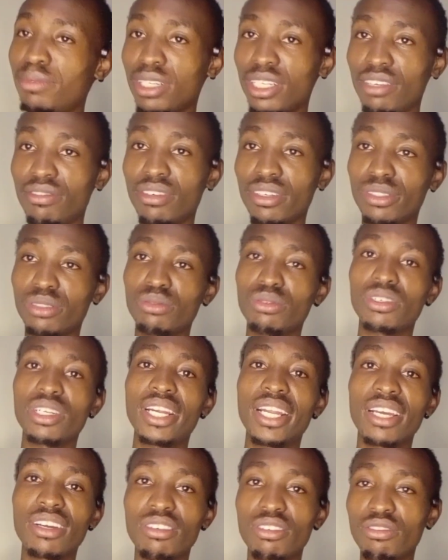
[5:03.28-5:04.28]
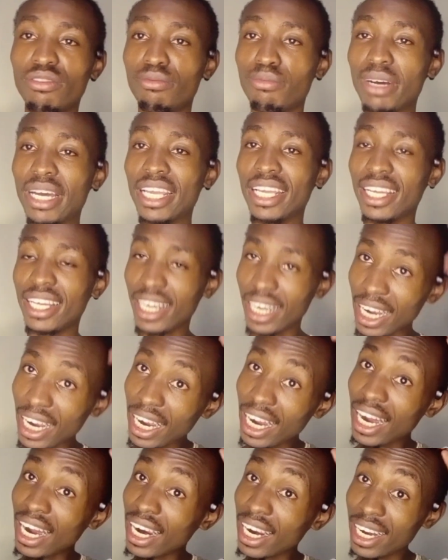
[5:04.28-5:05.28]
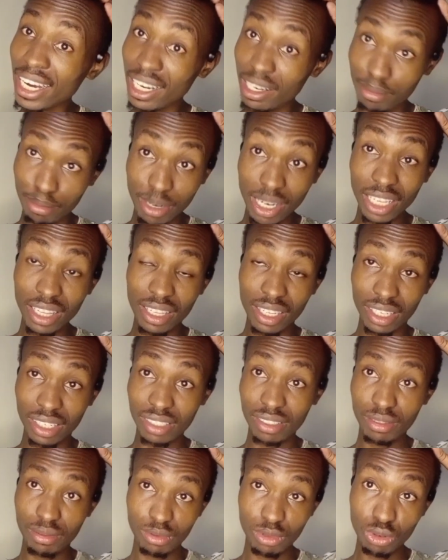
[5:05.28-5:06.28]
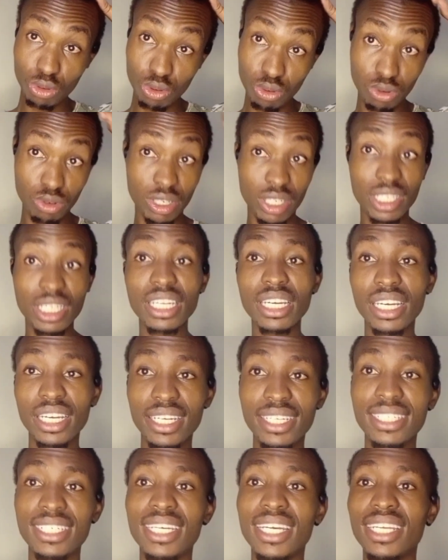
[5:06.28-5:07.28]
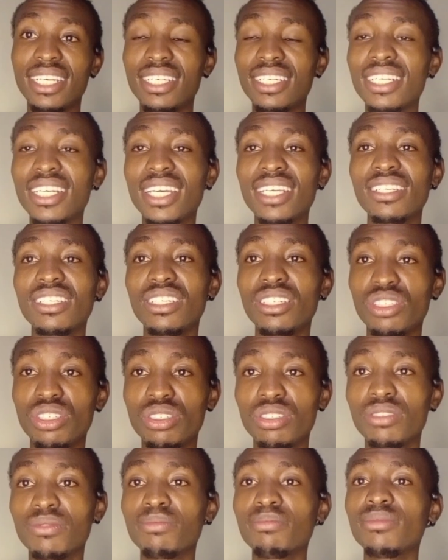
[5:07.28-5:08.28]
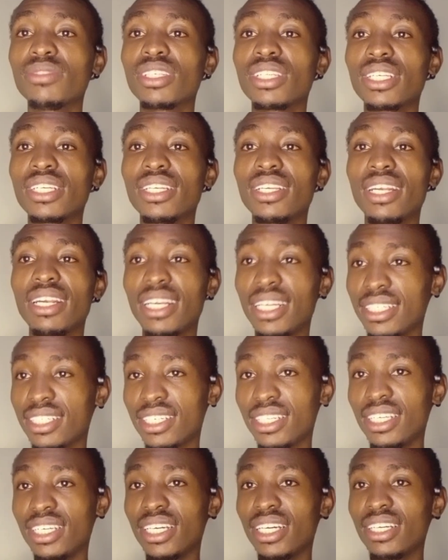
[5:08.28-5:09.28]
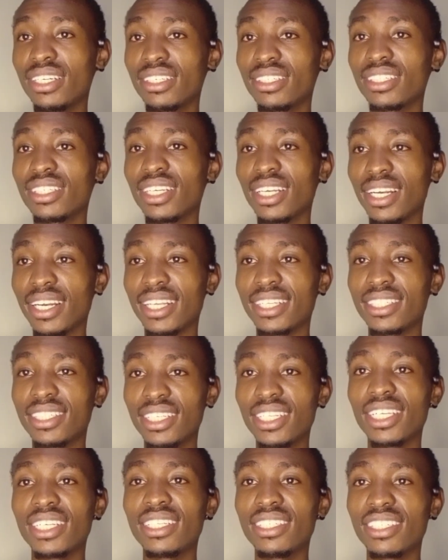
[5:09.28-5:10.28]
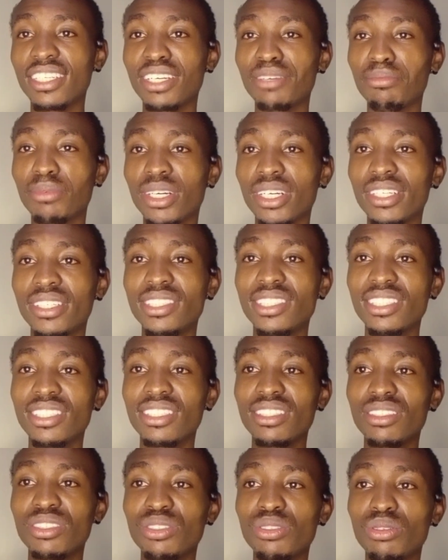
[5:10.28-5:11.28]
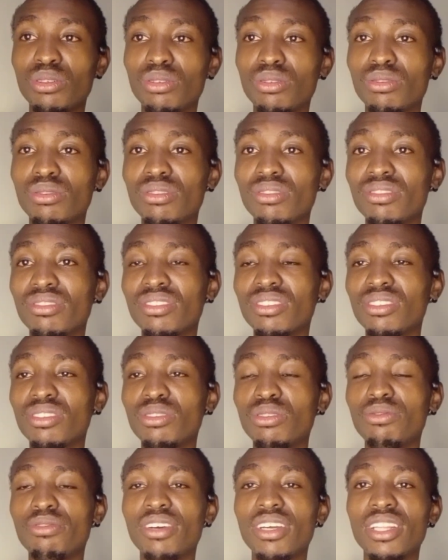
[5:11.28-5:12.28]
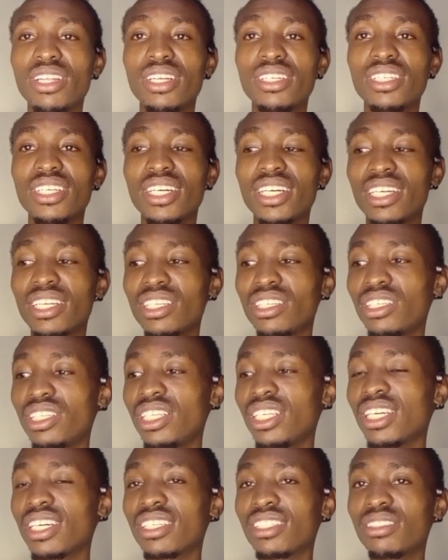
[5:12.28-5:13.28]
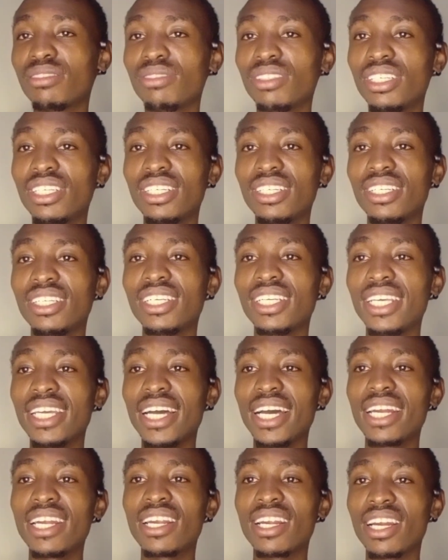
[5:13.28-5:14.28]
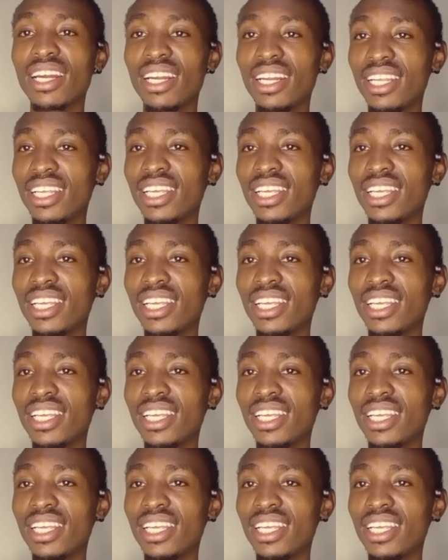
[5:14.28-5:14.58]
me give you a story, like, of my grandmother who recently died in last year December. So you find that he had